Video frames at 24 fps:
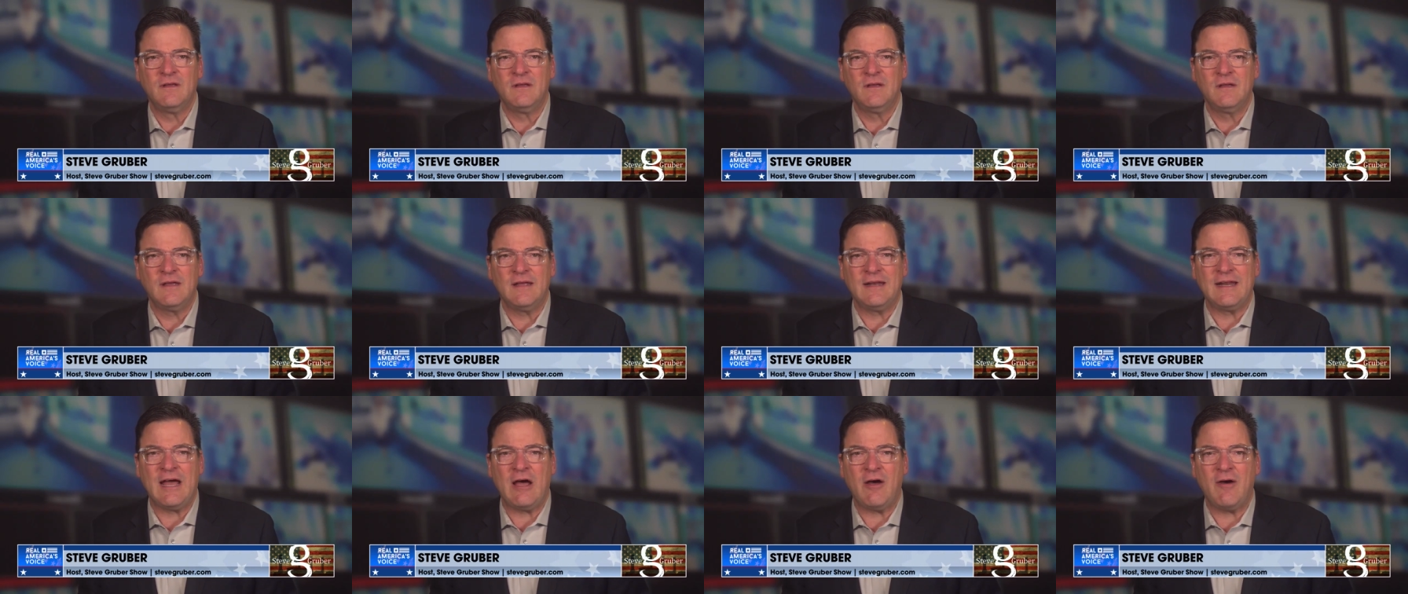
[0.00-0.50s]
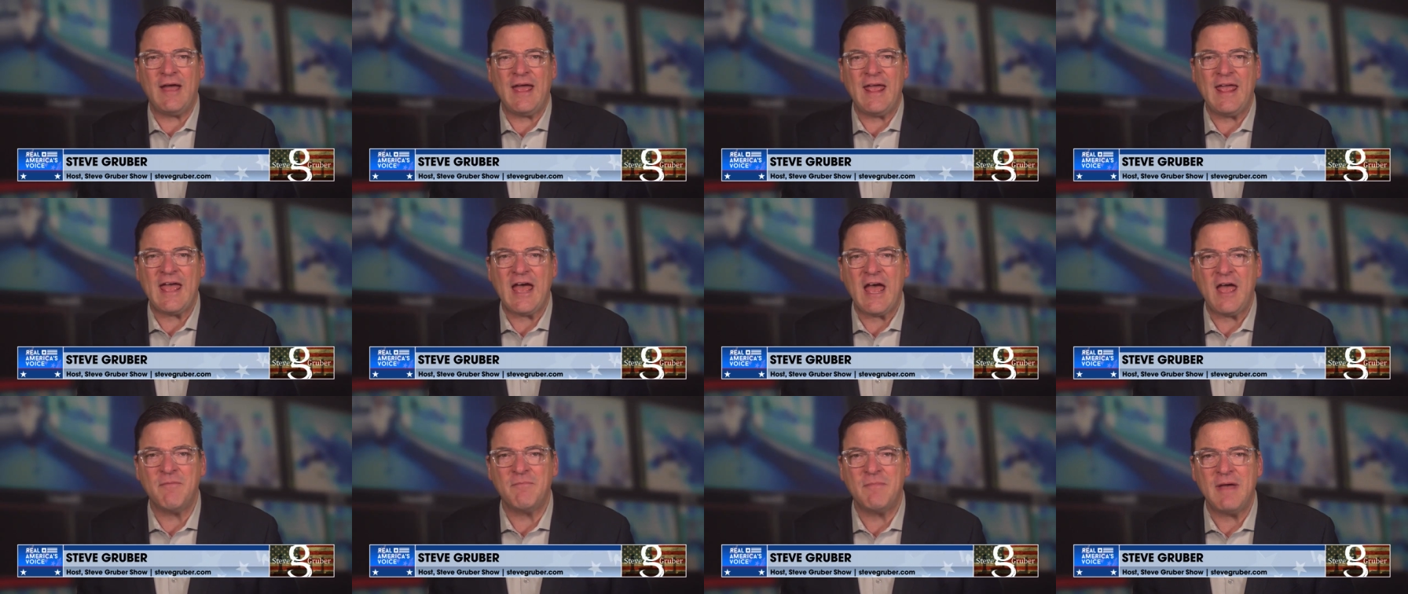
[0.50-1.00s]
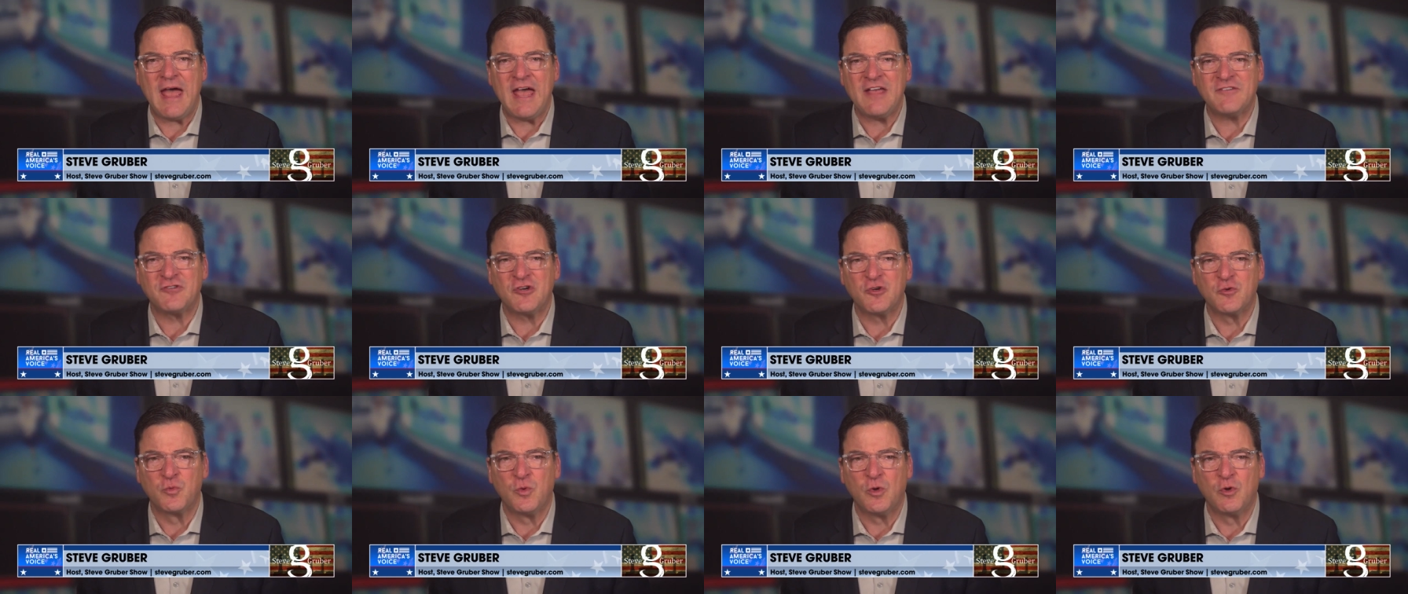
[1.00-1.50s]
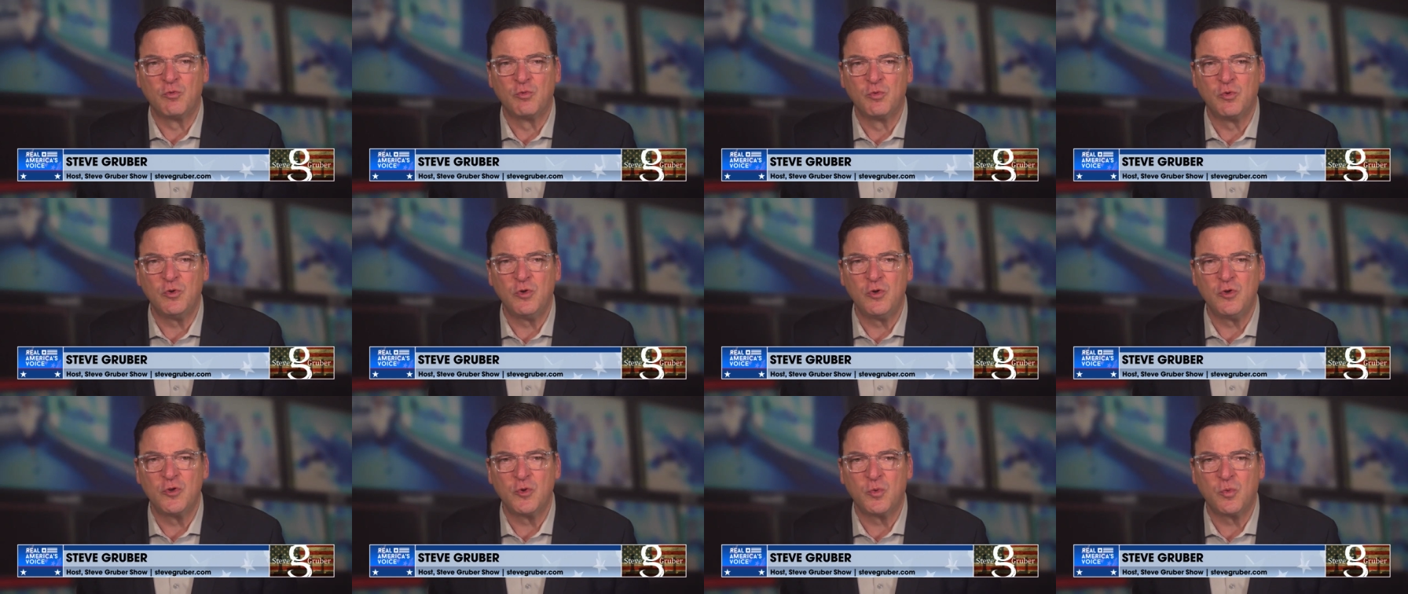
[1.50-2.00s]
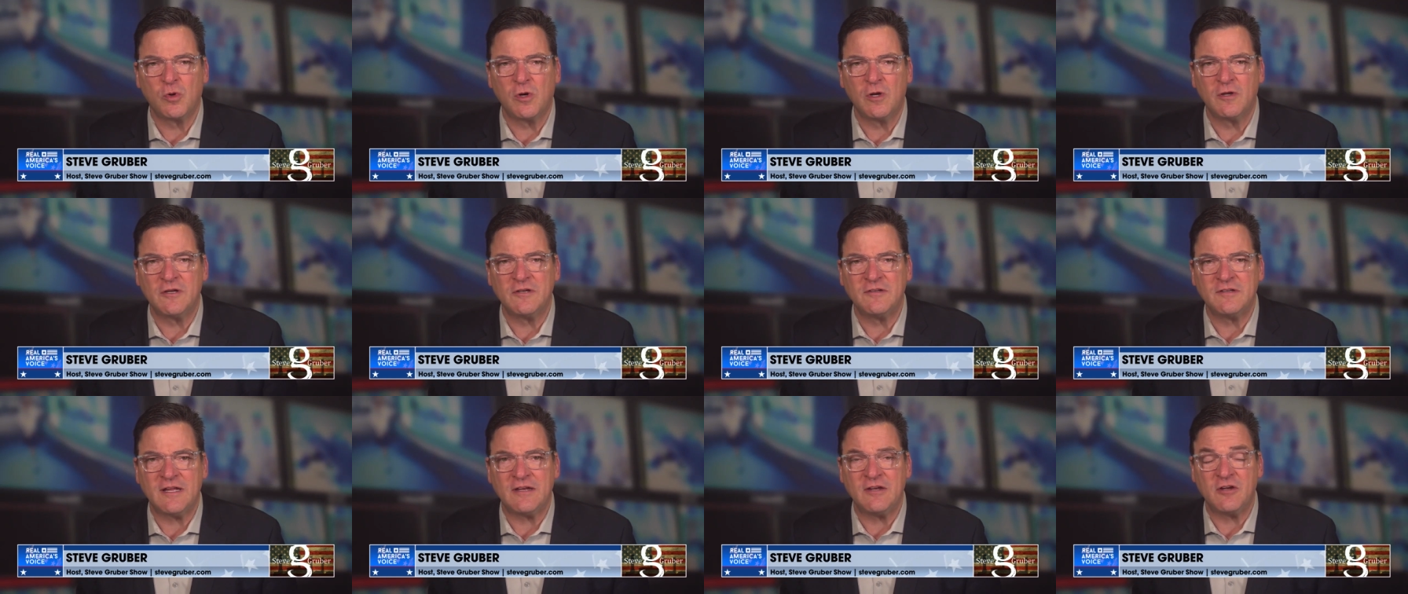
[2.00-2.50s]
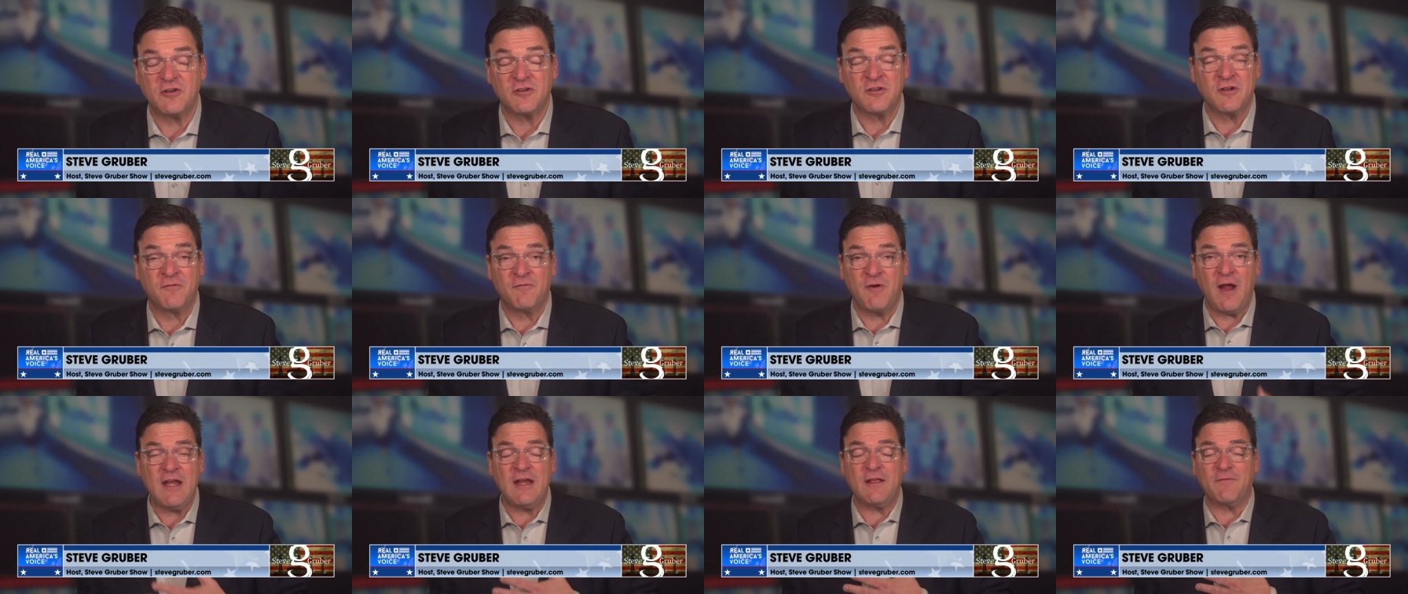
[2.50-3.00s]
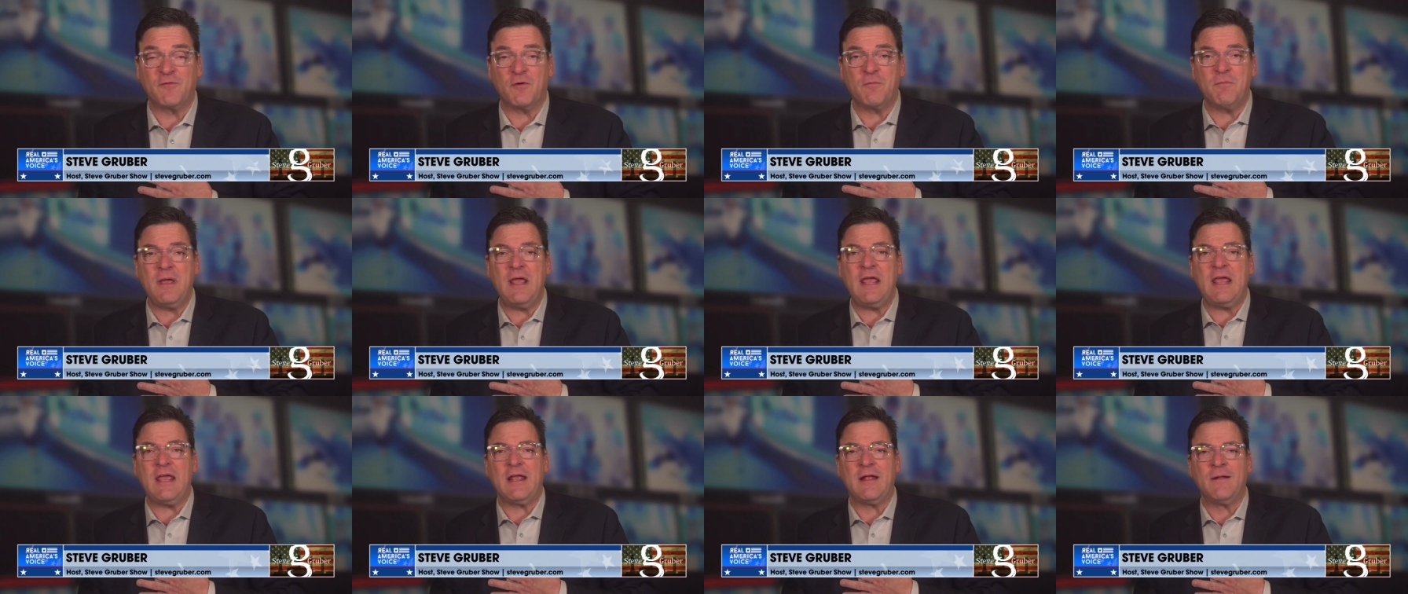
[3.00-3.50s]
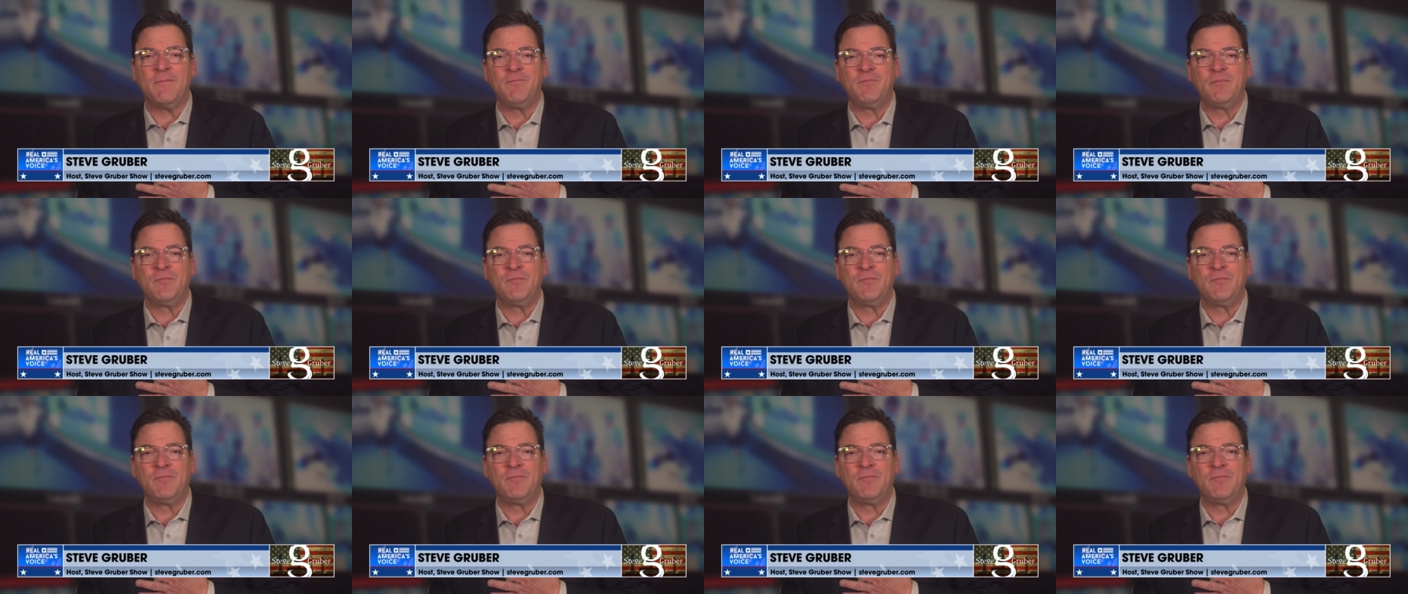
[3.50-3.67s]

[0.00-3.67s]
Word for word: and how AI masters will rule the world in 10 years. Frightening for me.